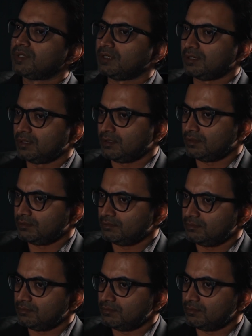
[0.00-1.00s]

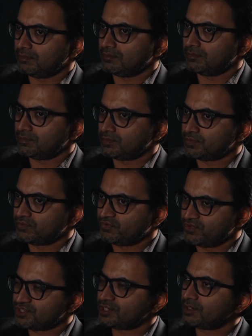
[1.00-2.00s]
um,
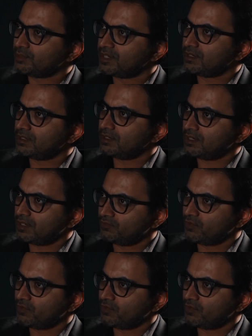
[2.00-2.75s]
fishermen and